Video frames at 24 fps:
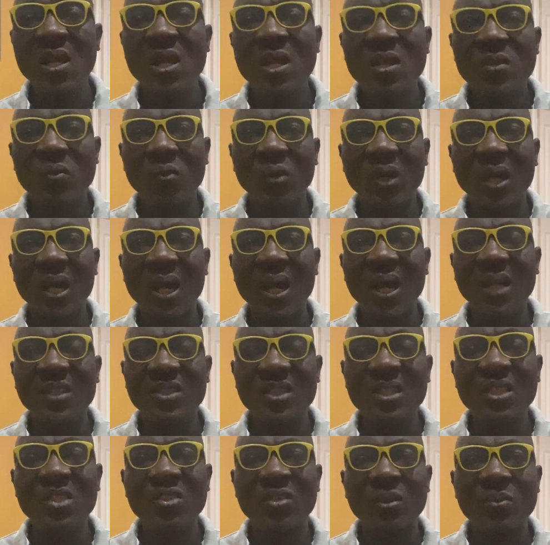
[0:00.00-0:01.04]
you can see
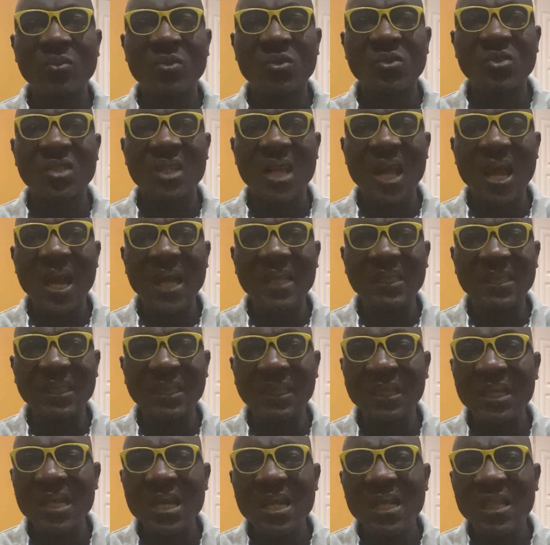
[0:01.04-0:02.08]
in some society,
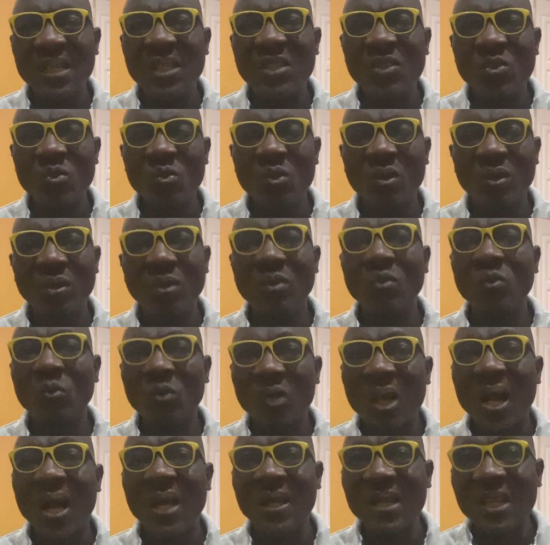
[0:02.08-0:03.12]
you
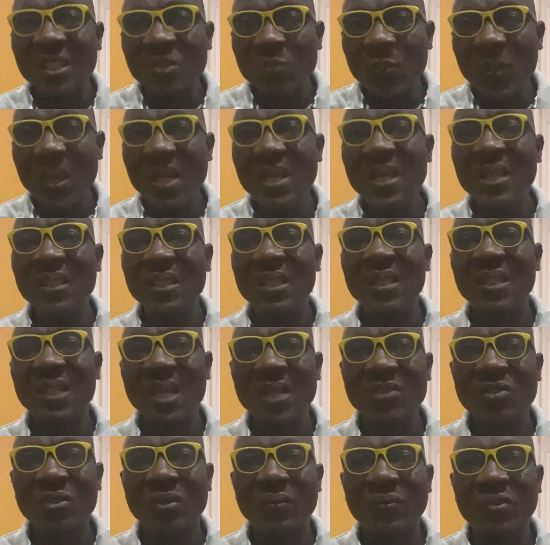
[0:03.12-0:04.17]
can explain it in
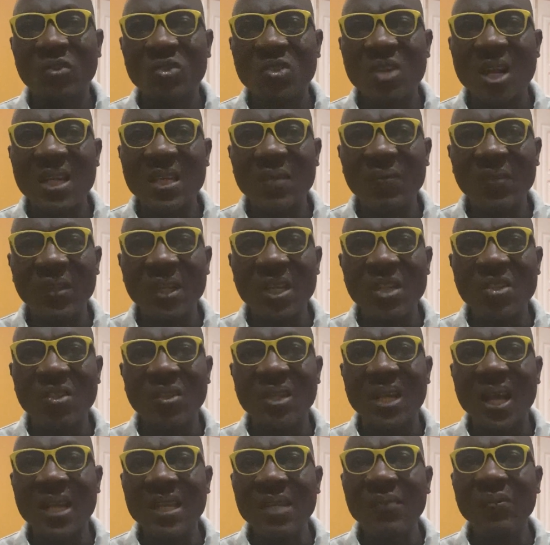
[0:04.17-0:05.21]
terms of stratification
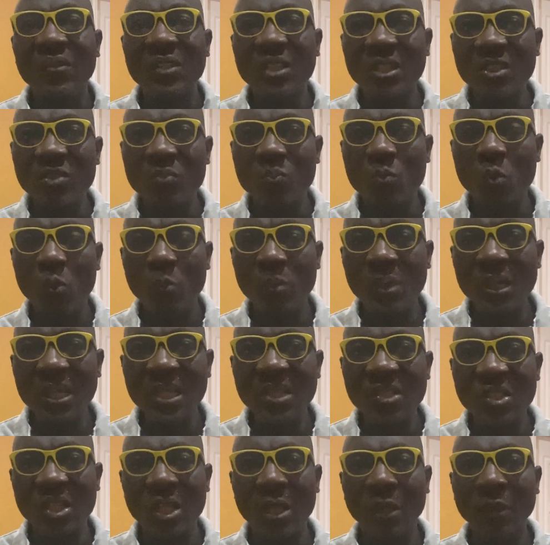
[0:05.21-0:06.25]
and even this
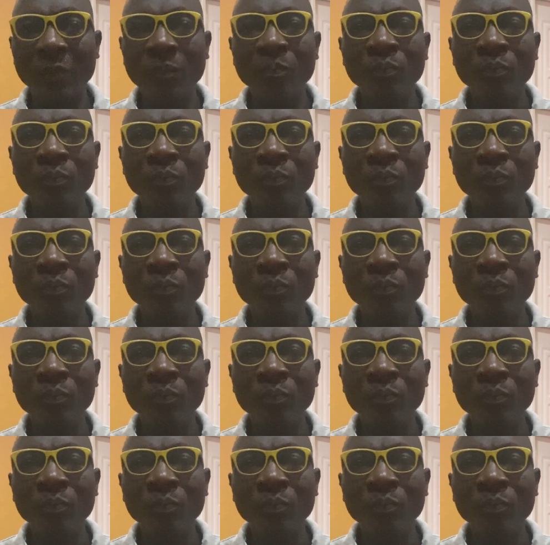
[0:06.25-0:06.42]
mobility.